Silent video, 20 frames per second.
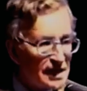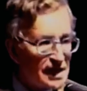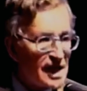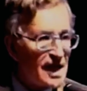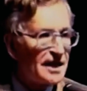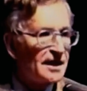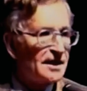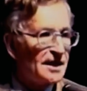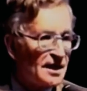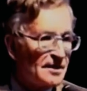in the
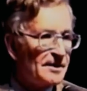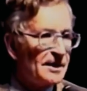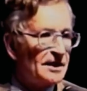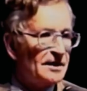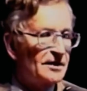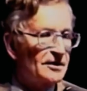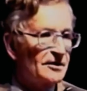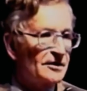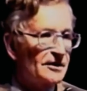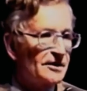
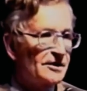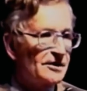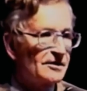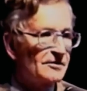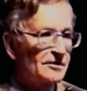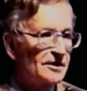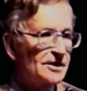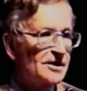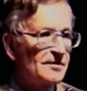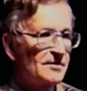academic literature,
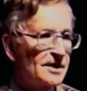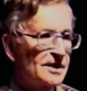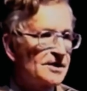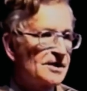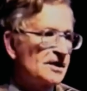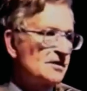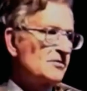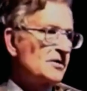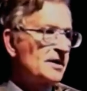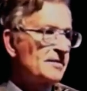where somebody
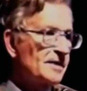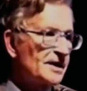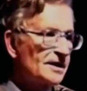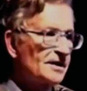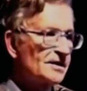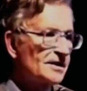says, wait a minute,